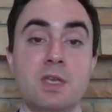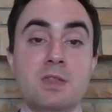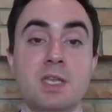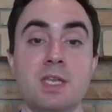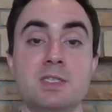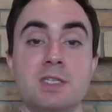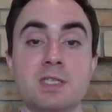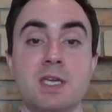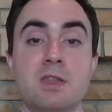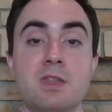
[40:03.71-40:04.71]
that has
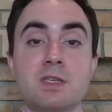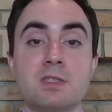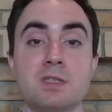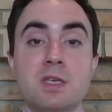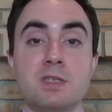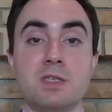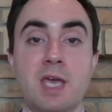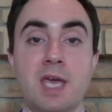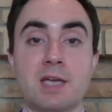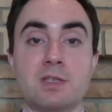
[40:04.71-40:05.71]
designed things to
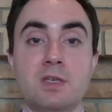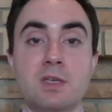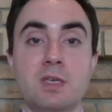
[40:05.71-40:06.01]
act